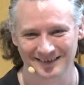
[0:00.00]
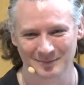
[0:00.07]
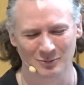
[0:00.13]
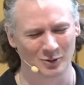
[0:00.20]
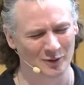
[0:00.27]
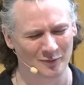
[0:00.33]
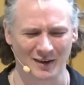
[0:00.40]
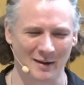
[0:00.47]

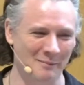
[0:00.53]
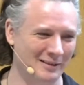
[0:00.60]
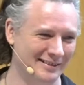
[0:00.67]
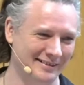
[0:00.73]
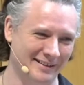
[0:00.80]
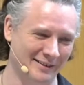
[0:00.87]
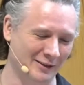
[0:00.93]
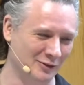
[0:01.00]
more
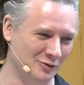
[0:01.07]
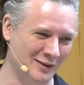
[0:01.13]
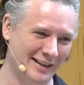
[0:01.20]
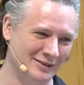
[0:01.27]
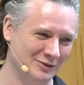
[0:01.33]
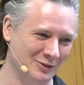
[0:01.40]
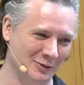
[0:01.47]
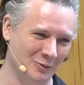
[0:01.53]
famous than the
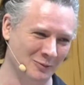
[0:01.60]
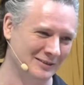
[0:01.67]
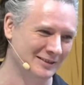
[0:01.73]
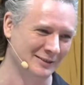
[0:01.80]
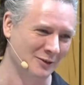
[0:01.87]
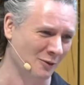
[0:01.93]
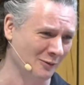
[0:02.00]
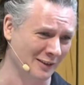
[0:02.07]
dress shoe, which
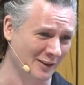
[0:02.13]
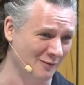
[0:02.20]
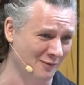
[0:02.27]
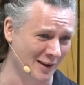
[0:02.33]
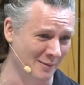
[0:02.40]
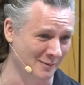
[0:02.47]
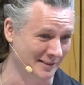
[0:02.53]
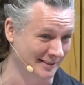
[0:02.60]
is only
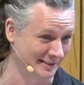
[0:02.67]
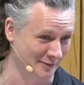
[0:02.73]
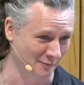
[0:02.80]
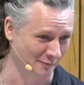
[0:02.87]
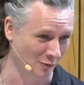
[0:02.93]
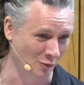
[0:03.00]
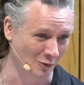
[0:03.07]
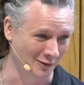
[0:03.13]
famous to
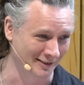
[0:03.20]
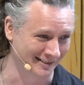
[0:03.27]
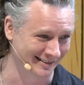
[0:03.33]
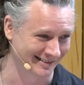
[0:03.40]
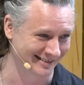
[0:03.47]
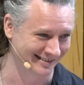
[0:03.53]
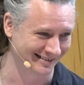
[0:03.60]
floors.